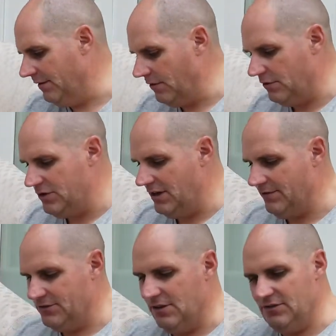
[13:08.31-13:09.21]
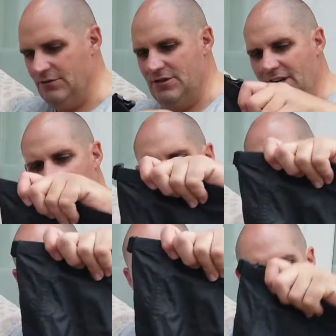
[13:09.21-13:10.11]
And I've got two different sizes, obviously,
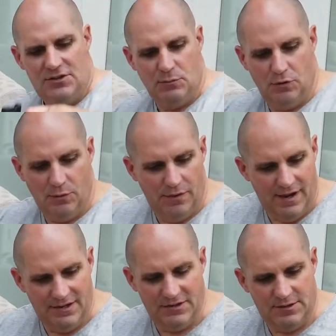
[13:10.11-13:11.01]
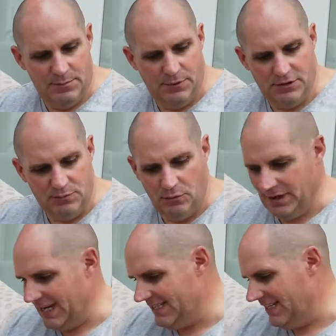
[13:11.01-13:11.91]
a smaller one there just to put a smaller
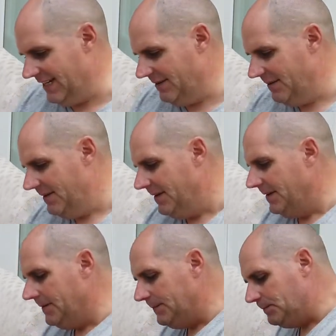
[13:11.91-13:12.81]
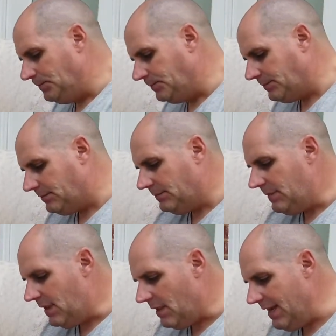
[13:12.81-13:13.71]
kit
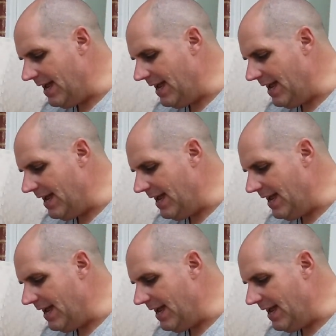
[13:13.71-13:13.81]
in.